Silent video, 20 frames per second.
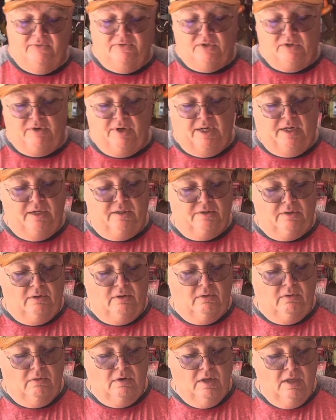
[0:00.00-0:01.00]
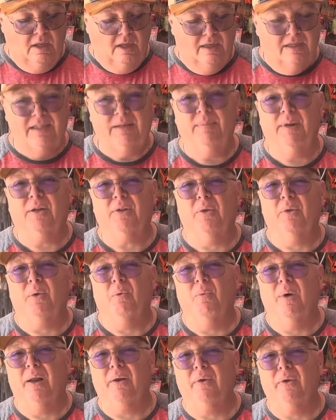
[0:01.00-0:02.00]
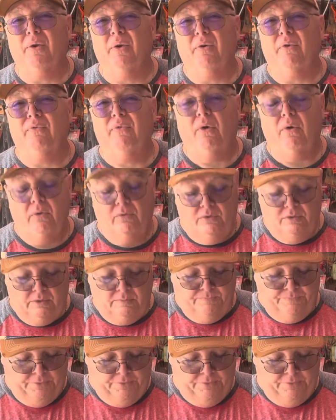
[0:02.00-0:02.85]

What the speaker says: screen, so similar to the one on your phones.